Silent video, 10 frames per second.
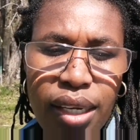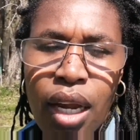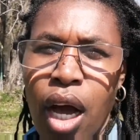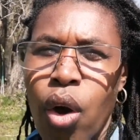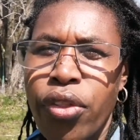
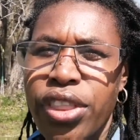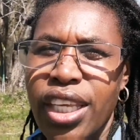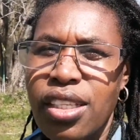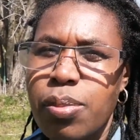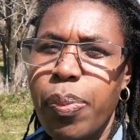now
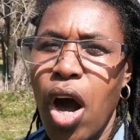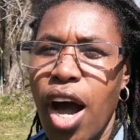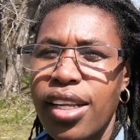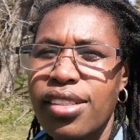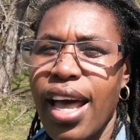these
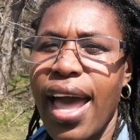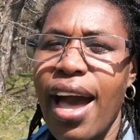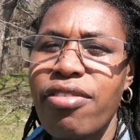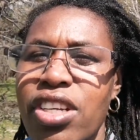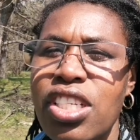pots i
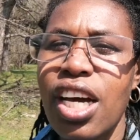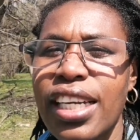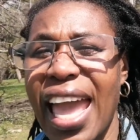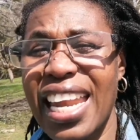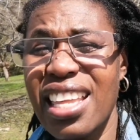haven't
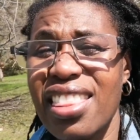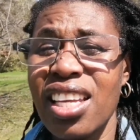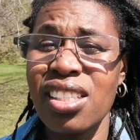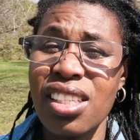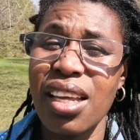done
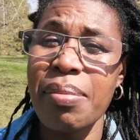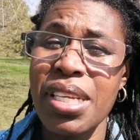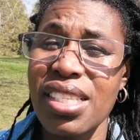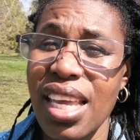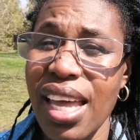anything to them
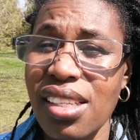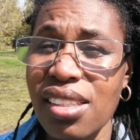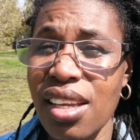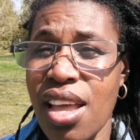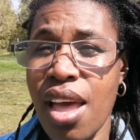as
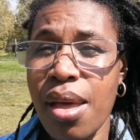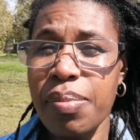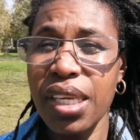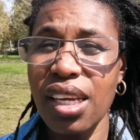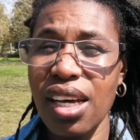yet
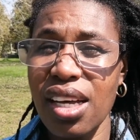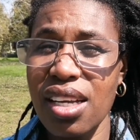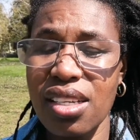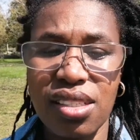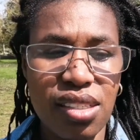
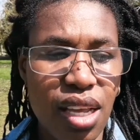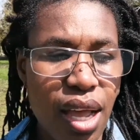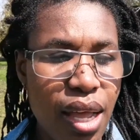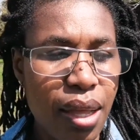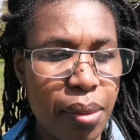because
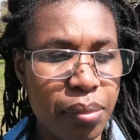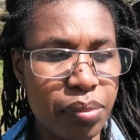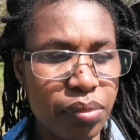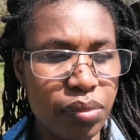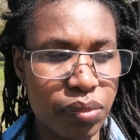
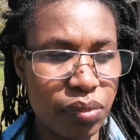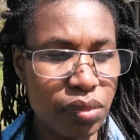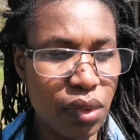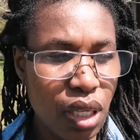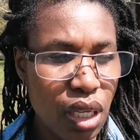um,
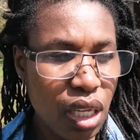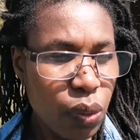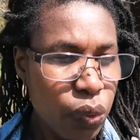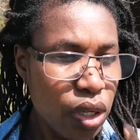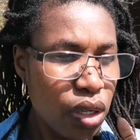
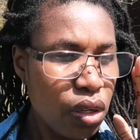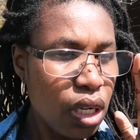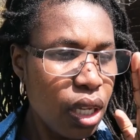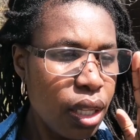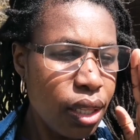we're
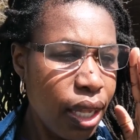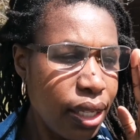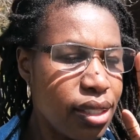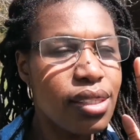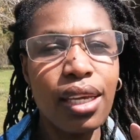in
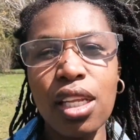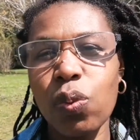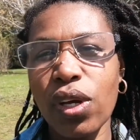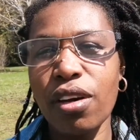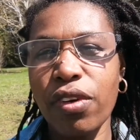like the second
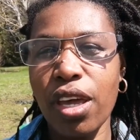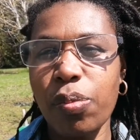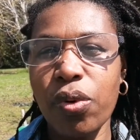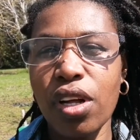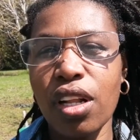week of
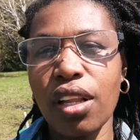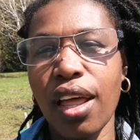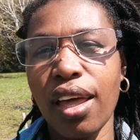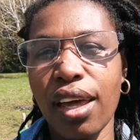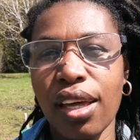April,
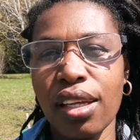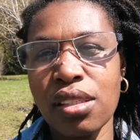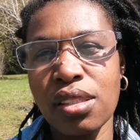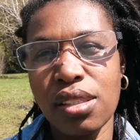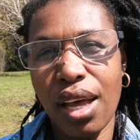
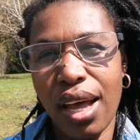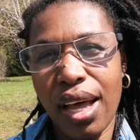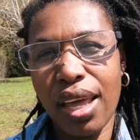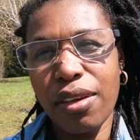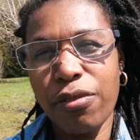and
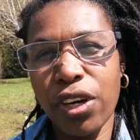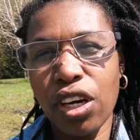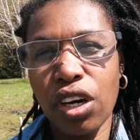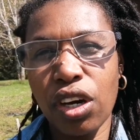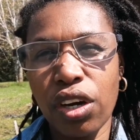I
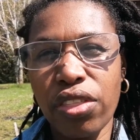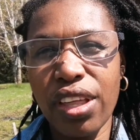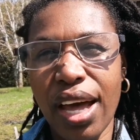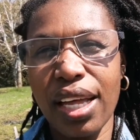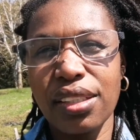figure
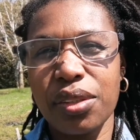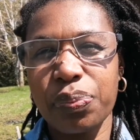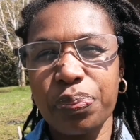that